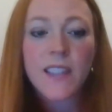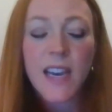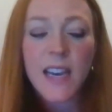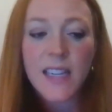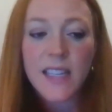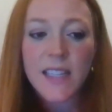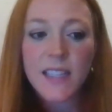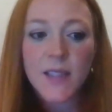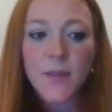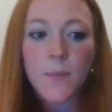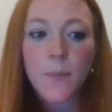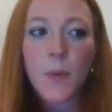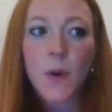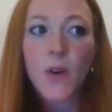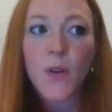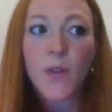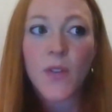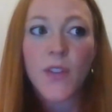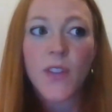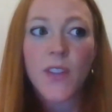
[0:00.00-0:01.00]
test
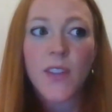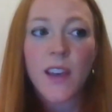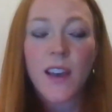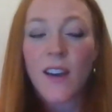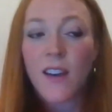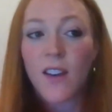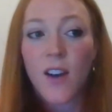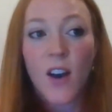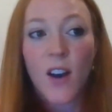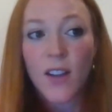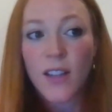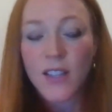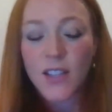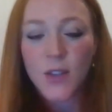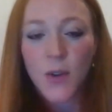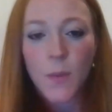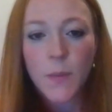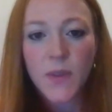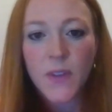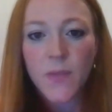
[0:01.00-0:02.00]
both all
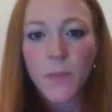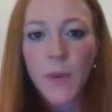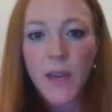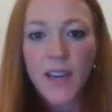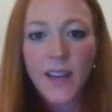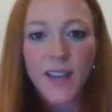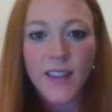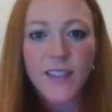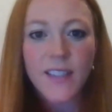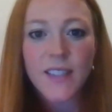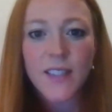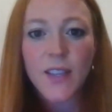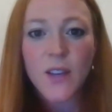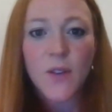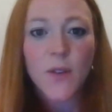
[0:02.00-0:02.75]
adsorptive medias,